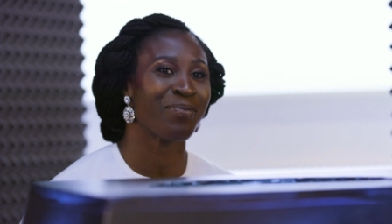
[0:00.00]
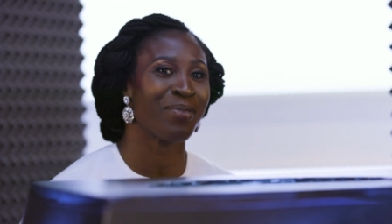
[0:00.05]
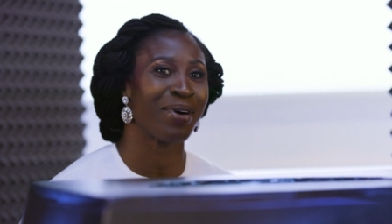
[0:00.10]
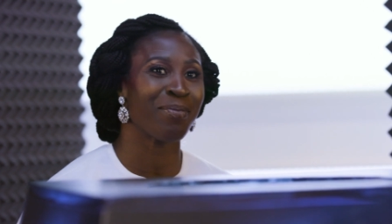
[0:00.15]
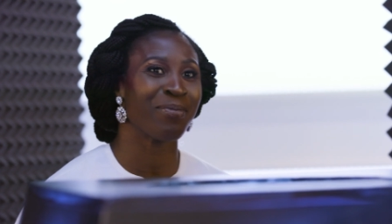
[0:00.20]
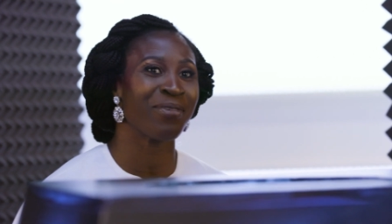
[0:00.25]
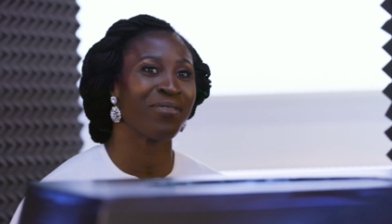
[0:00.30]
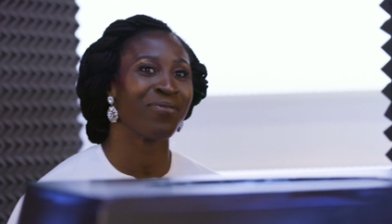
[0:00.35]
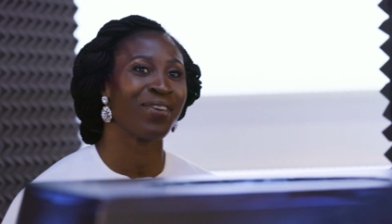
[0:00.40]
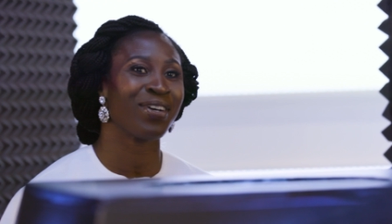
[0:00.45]

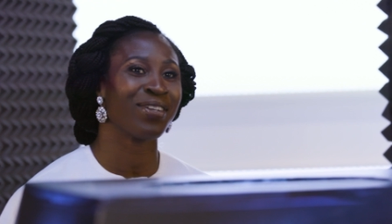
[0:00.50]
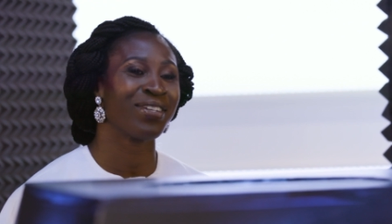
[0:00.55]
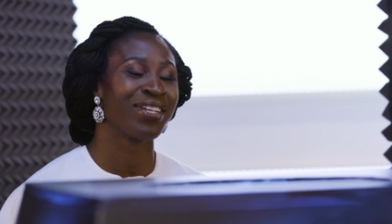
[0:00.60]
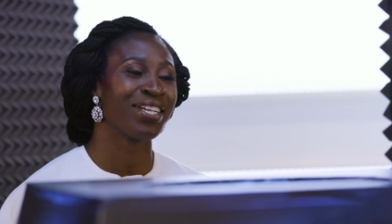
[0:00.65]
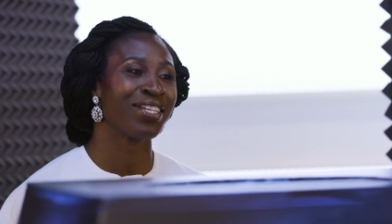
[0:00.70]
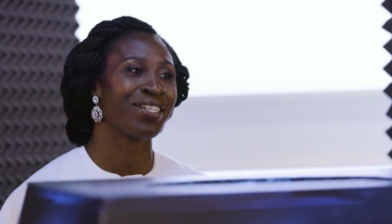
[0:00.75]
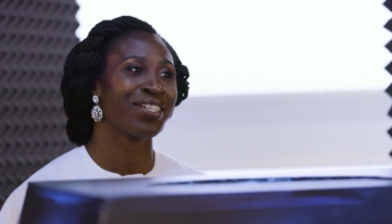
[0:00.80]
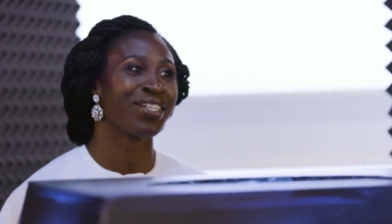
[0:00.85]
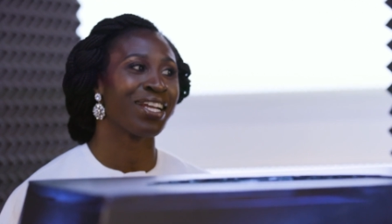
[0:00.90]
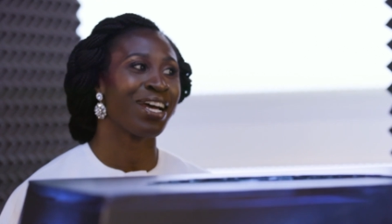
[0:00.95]
Obama
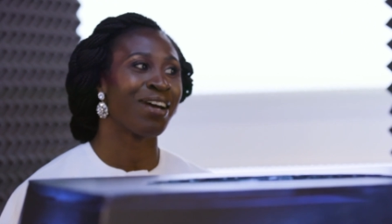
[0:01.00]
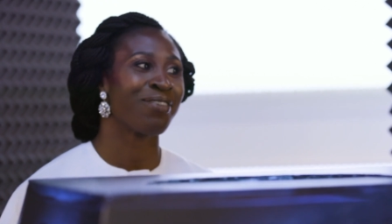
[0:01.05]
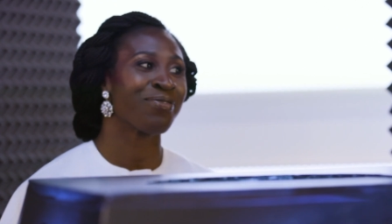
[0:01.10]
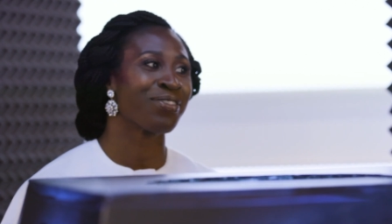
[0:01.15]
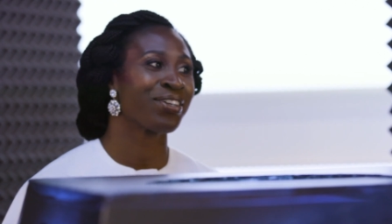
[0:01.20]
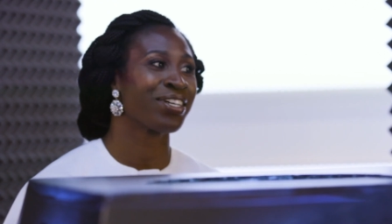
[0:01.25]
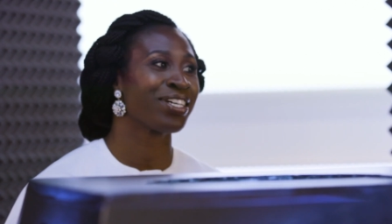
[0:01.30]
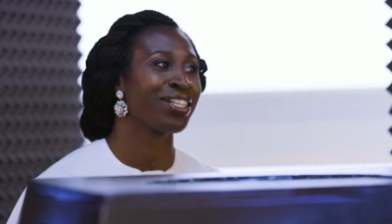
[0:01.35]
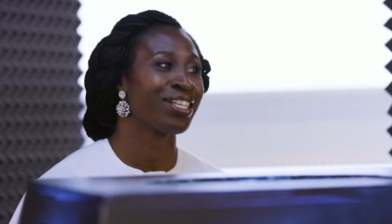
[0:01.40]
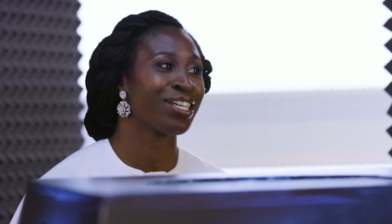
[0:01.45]
Foundation
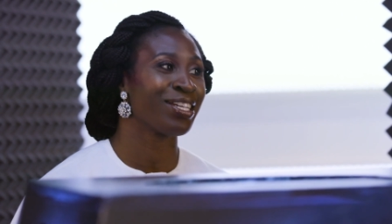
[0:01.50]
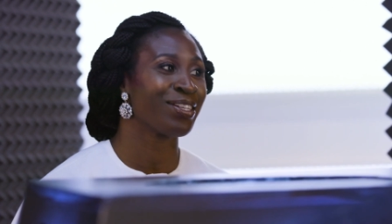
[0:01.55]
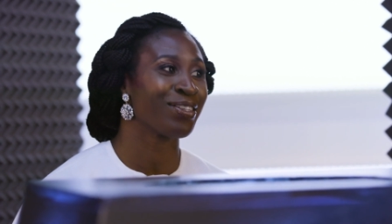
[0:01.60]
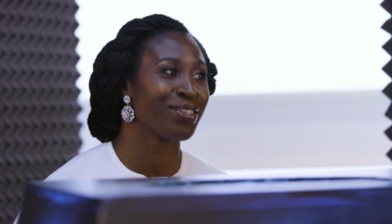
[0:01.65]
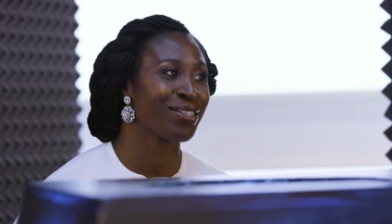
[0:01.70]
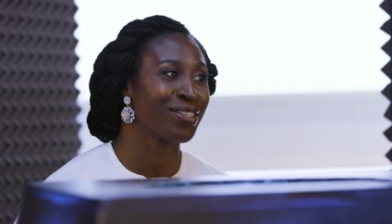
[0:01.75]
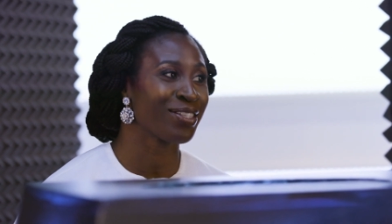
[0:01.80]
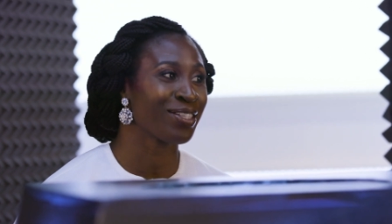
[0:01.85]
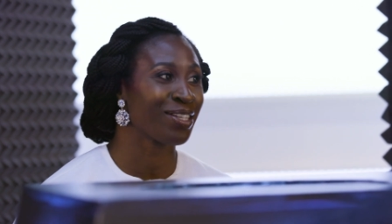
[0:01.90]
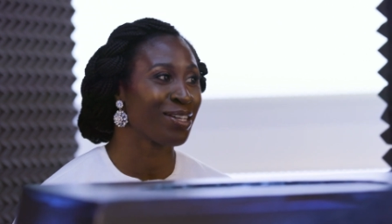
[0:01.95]
Africa
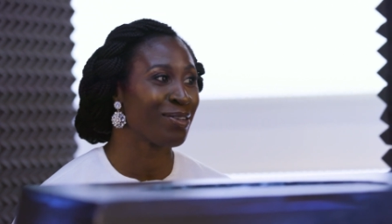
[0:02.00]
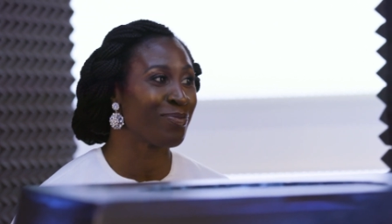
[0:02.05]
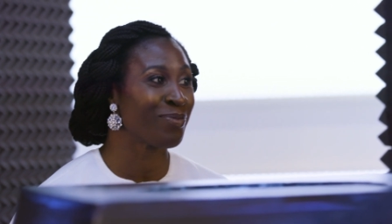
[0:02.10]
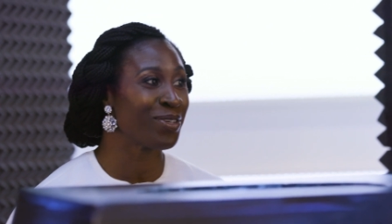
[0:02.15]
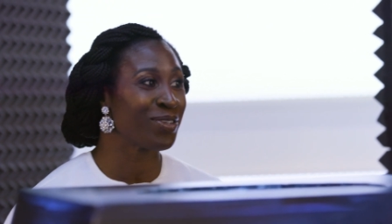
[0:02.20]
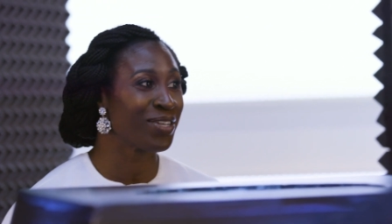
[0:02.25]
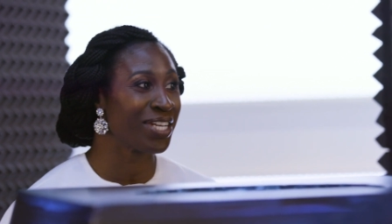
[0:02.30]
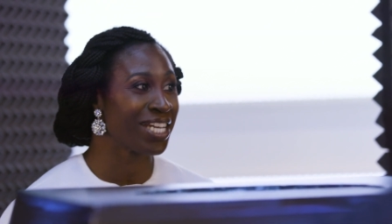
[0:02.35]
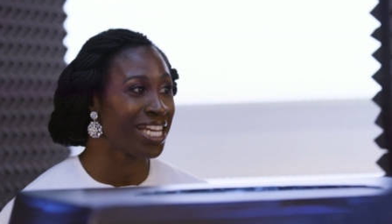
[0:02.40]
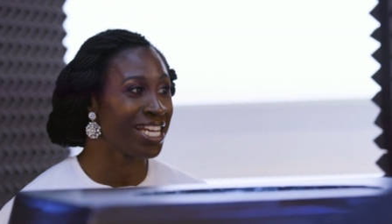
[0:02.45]
Leaders
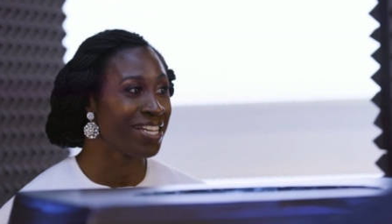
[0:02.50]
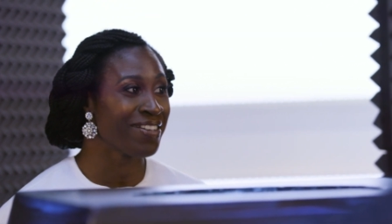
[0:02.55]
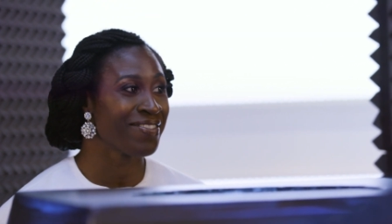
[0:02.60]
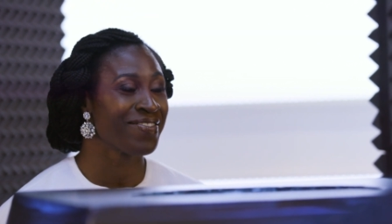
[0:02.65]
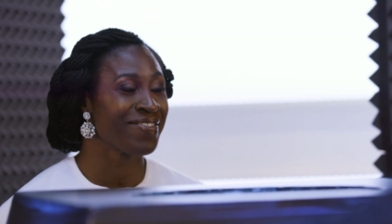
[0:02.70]
community.